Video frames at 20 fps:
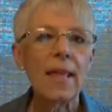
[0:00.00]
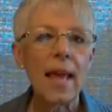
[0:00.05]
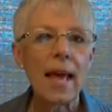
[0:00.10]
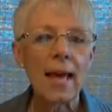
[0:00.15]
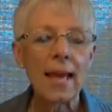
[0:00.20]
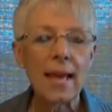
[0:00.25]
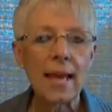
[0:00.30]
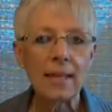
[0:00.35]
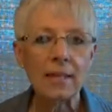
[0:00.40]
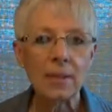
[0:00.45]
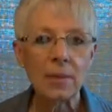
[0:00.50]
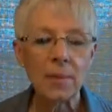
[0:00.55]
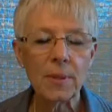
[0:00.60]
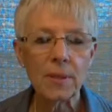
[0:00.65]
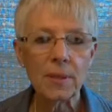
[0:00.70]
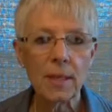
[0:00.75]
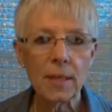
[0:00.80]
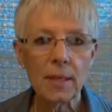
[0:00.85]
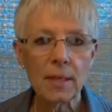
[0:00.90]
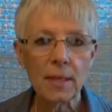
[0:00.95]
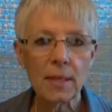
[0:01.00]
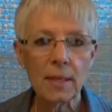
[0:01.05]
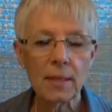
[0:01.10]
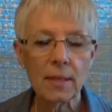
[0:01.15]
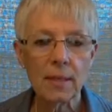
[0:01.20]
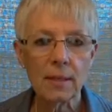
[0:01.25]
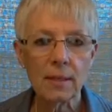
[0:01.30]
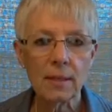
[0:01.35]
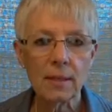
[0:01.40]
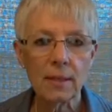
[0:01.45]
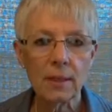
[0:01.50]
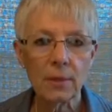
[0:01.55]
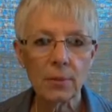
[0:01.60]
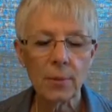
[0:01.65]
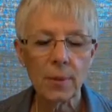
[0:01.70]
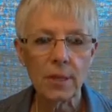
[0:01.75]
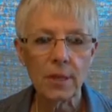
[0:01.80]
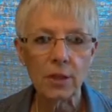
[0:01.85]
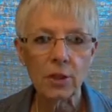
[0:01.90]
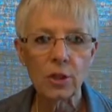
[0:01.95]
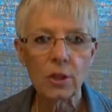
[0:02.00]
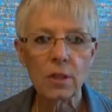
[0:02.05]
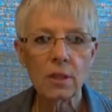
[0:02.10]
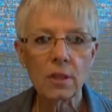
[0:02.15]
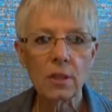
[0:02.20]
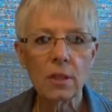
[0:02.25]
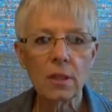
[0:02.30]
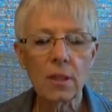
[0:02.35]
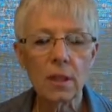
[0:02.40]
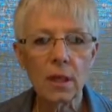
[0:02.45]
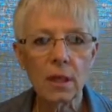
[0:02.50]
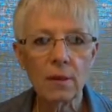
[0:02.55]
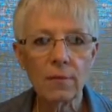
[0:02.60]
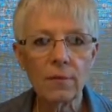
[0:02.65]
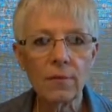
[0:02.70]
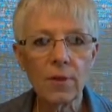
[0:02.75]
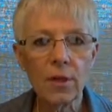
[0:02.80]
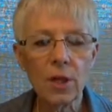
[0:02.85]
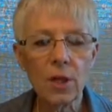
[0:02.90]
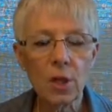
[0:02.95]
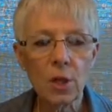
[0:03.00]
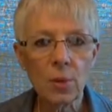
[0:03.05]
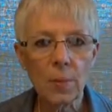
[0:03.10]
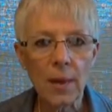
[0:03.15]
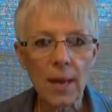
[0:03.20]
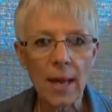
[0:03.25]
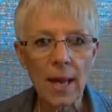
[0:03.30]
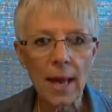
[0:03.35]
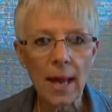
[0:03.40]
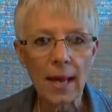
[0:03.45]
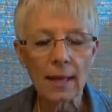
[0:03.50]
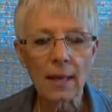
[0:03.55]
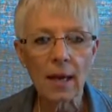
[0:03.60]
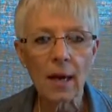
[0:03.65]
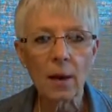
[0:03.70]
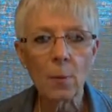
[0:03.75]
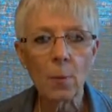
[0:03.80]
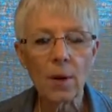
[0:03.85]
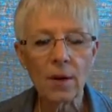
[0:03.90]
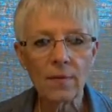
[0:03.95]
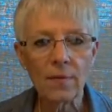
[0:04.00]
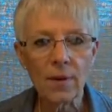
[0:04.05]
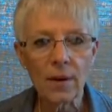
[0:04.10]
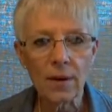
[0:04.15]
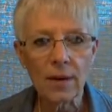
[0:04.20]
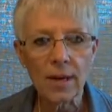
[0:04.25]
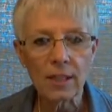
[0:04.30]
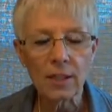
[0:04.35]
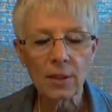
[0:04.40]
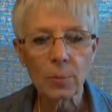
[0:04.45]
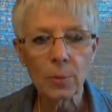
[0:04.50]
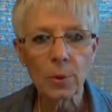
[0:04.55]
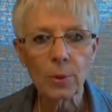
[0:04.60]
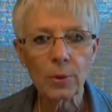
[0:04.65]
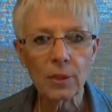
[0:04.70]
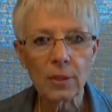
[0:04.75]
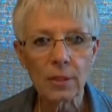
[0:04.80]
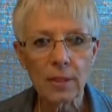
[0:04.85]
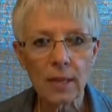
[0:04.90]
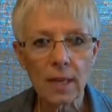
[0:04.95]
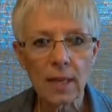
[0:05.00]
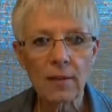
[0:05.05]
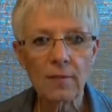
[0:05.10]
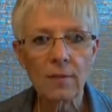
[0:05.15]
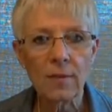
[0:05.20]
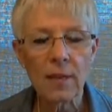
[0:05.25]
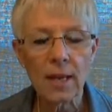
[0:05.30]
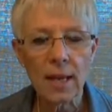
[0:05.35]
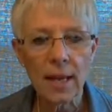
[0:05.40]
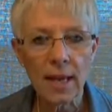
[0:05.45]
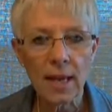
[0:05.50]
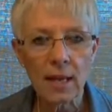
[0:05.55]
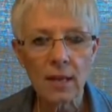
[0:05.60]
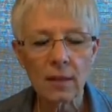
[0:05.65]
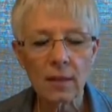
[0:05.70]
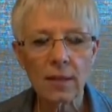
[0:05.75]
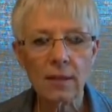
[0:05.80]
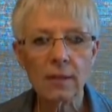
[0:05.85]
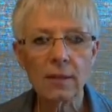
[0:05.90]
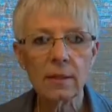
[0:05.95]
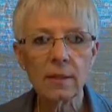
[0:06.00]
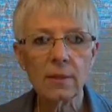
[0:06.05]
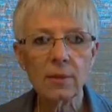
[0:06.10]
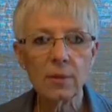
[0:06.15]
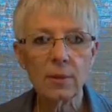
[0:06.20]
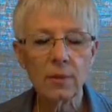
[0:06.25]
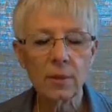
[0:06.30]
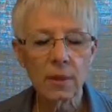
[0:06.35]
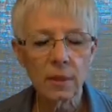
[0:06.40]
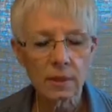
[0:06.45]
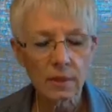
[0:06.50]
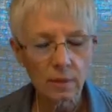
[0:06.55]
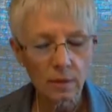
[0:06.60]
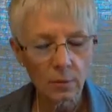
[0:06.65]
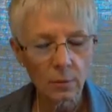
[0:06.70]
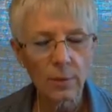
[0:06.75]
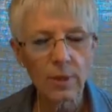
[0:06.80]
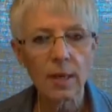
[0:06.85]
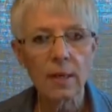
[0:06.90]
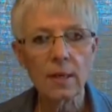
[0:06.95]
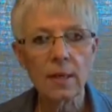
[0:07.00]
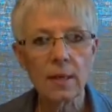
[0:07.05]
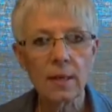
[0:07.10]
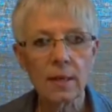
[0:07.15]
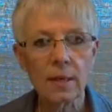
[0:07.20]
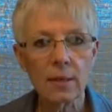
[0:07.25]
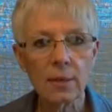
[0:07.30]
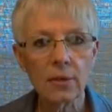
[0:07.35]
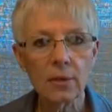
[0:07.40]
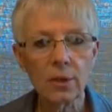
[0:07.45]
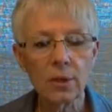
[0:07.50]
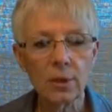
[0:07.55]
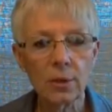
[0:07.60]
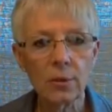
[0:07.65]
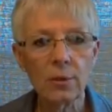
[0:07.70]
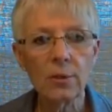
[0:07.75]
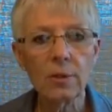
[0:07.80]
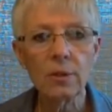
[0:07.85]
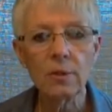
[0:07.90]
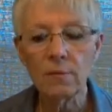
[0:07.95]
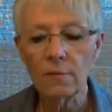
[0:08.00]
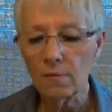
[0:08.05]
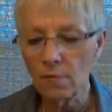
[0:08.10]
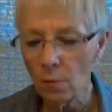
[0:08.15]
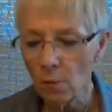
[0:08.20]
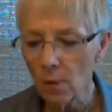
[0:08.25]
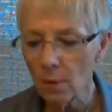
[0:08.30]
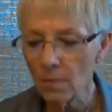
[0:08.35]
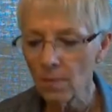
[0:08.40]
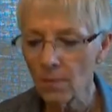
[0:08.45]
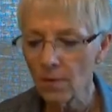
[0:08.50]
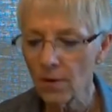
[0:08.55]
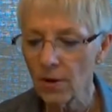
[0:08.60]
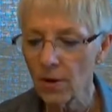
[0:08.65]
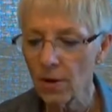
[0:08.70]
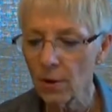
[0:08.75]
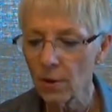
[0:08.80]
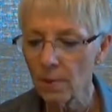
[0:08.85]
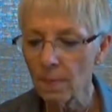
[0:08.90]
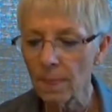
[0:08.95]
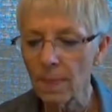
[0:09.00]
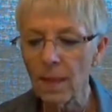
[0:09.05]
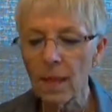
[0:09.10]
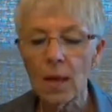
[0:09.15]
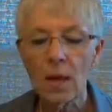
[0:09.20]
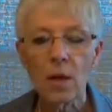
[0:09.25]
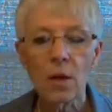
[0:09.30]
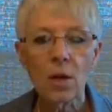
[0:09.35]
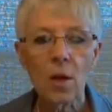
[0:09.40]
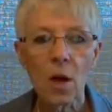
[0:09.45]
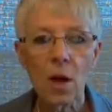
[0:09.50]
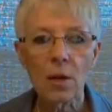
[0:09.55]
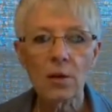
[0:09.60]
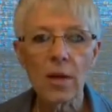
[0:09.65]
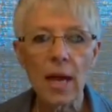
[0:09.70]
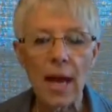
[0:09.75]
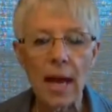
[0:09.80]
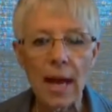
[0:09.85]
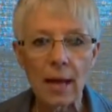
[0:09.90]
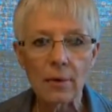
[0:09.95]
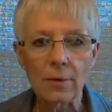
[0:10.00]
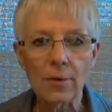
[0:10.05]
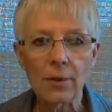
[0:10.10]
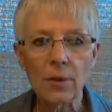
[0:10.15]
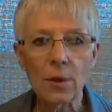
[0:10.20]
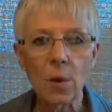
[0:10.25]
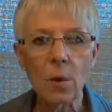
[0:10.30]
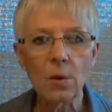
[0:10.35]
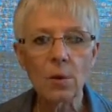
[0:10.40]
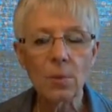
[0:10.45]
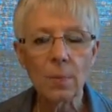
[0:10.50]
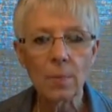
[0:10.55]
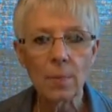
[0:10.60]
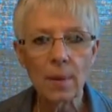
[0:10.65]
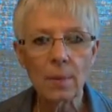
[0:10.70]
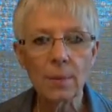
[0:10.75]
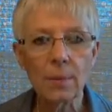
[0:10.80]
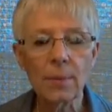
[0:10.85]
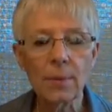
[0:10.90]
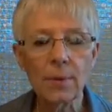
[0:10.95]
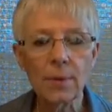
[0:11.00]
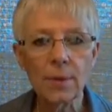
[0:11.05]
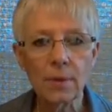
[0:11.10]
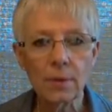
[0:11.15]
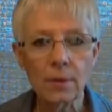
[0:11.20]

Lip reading: that has to be taken into consideration, and to cover your back, one of our experts, David Hale, has created an exclusive form for you called Household Member